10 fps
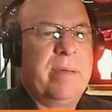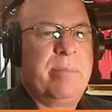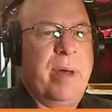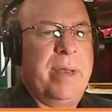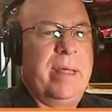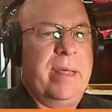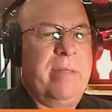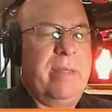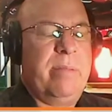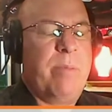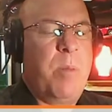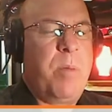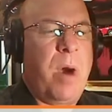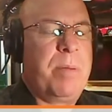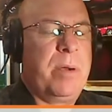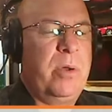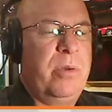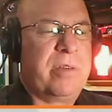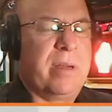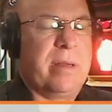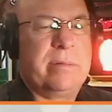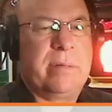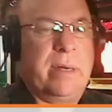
But Mopar Palooza,